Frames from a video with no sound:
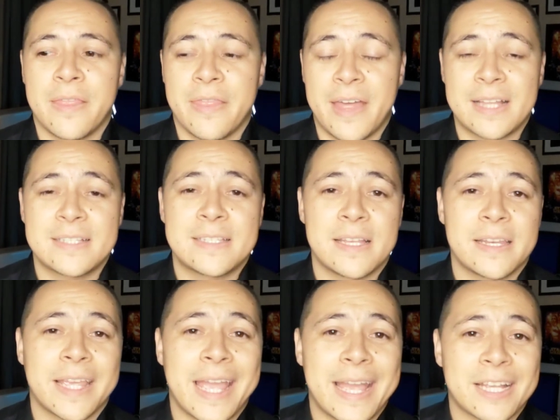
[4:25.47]
that
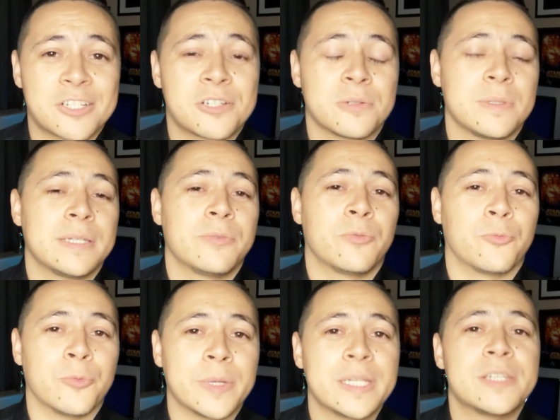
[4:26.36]
setting actually
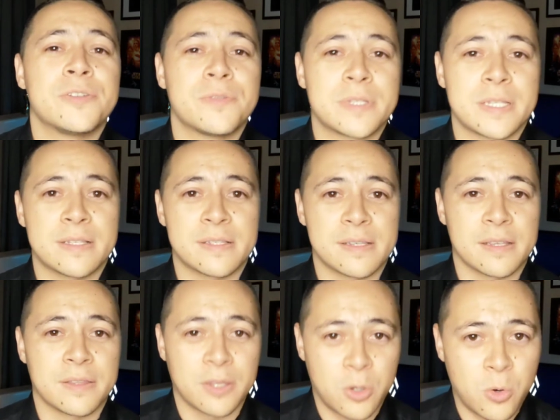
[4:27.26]
reduces
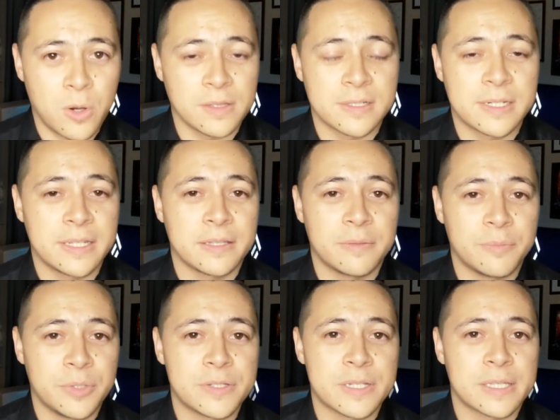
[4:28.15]
the quality of the
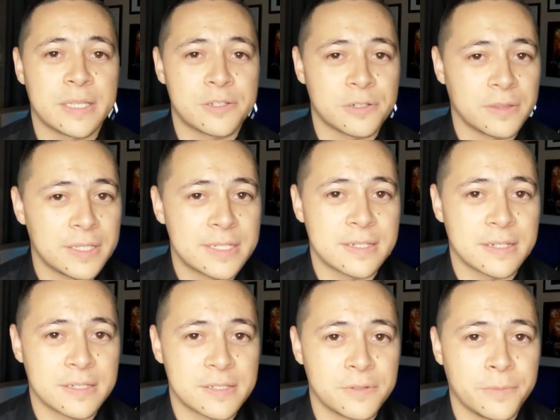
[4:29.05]
music that you're
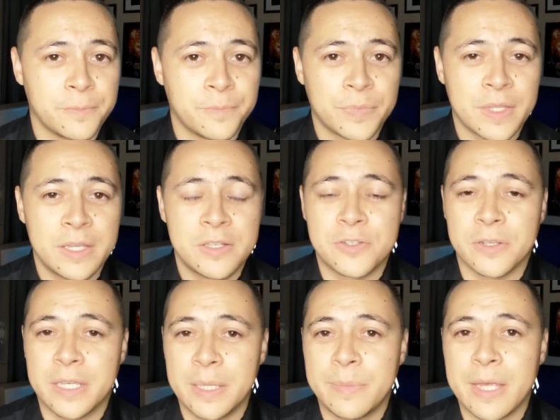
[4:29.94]
listening to. So
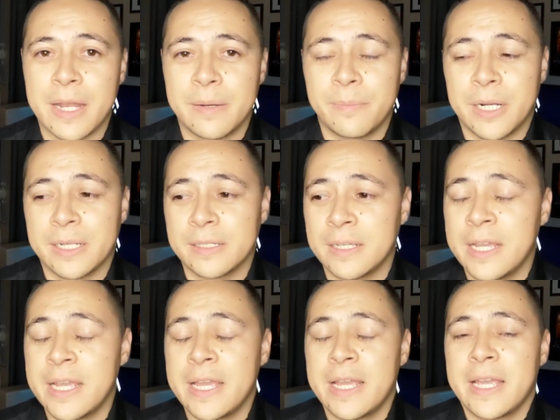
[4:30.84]
keep that in mind.
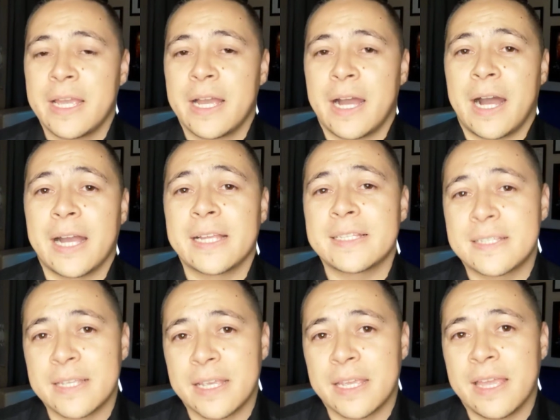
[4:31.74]
I'd
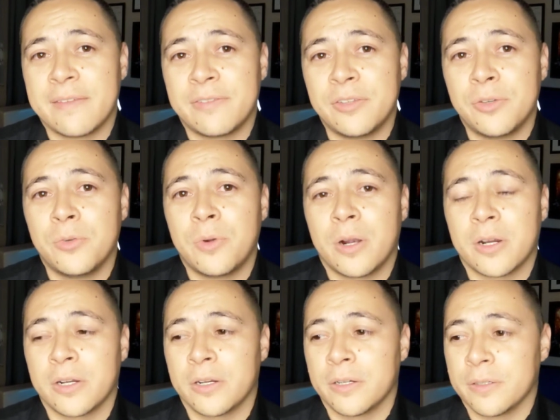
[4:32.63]
say if you
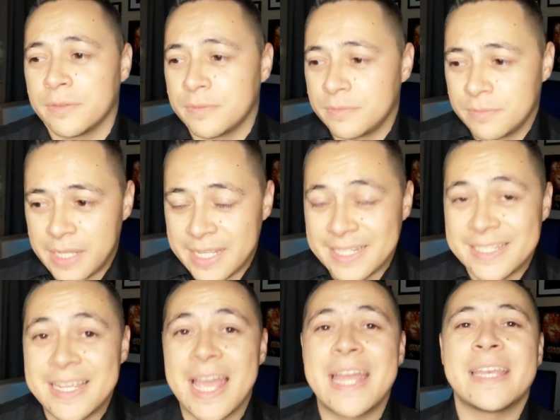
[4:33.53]
are
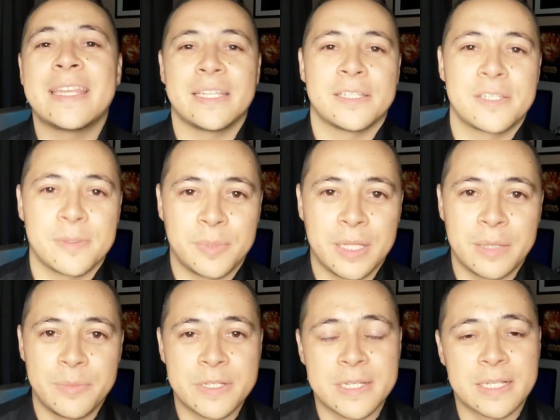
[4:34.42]
intending to play
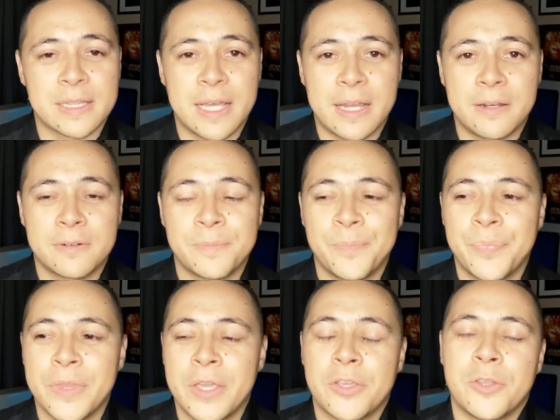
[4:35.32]
music loud,
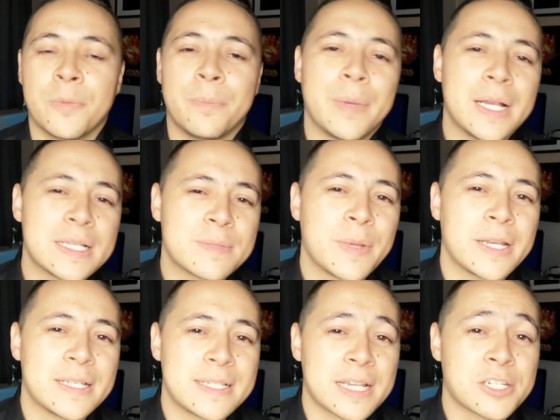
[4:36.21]
your best bet
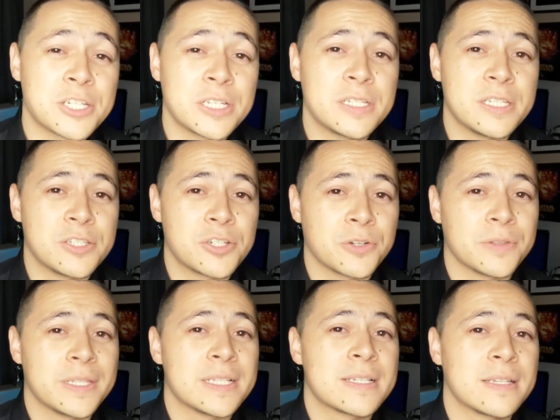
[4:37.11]
is actually to turn
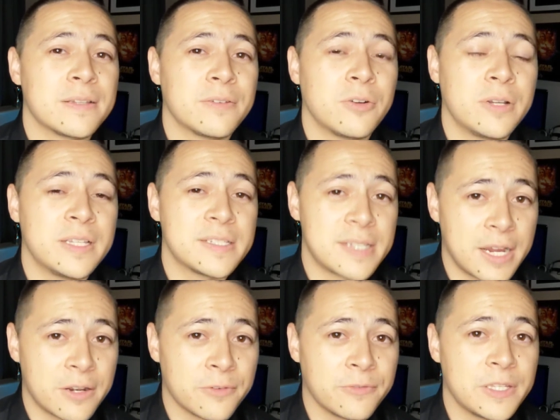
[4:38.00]
this
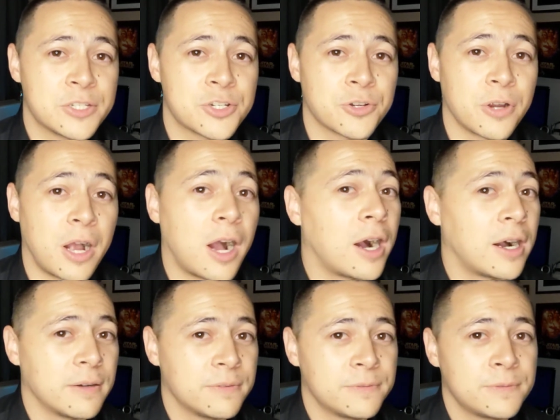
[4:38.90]
entire feature
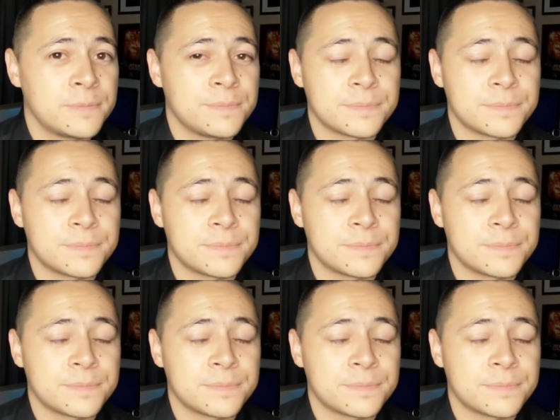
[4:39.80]
off,